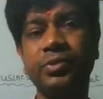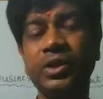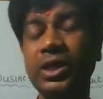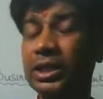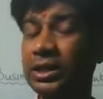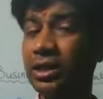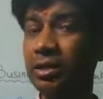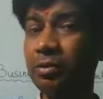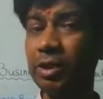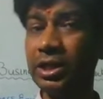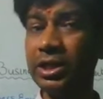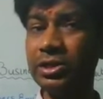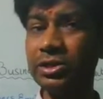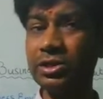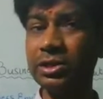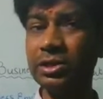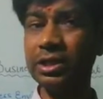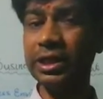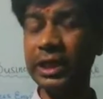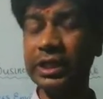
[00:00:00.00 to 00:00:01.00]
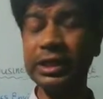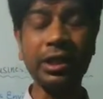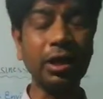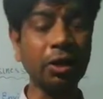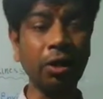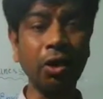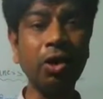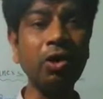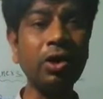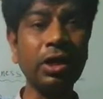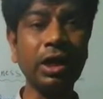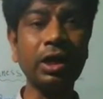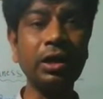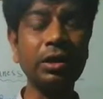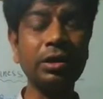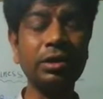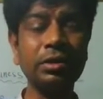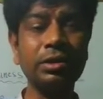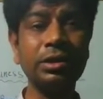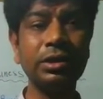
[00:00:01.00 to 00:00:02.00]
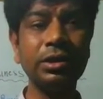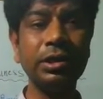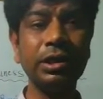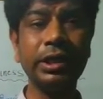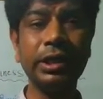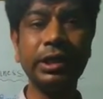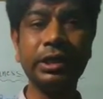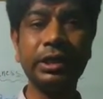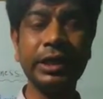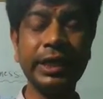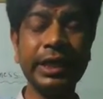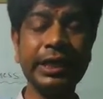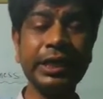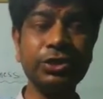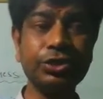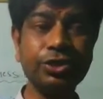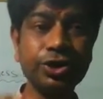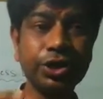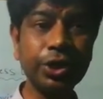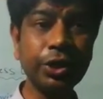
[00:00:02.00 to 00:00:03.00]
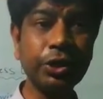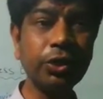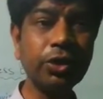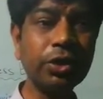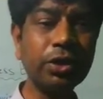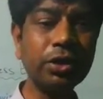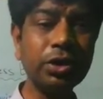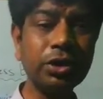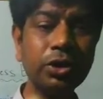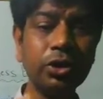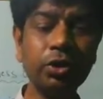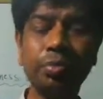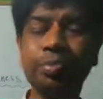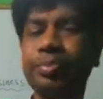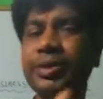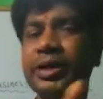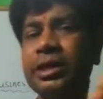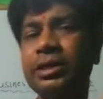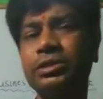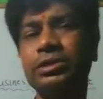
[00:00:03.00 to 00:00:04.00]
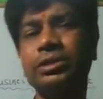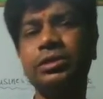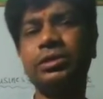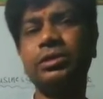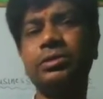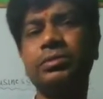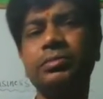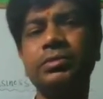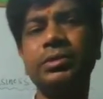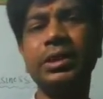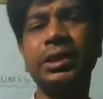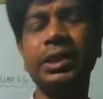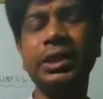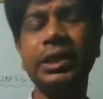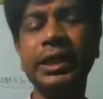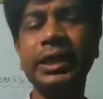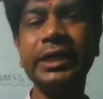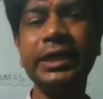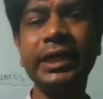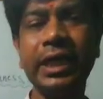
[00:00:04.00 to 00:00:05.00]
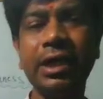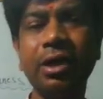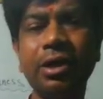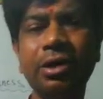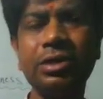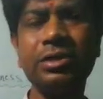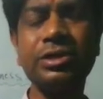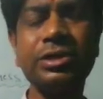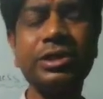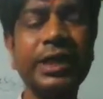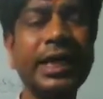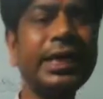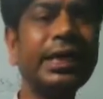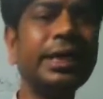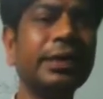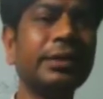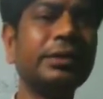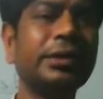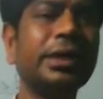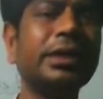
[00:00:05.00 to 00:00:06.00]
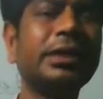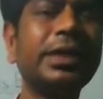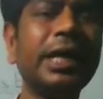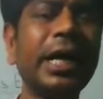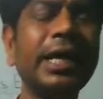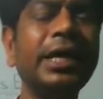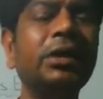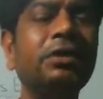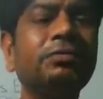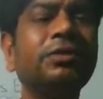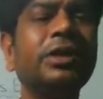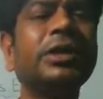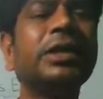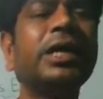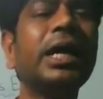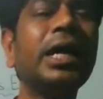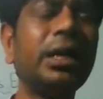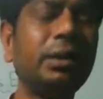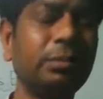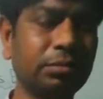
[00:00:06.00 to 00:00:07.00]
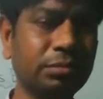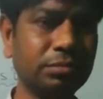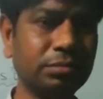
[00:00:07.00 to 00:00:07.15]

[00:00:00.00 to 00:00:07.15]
Otherwise, in the long run, it is sure to perish. It cannot stand the tide of the time.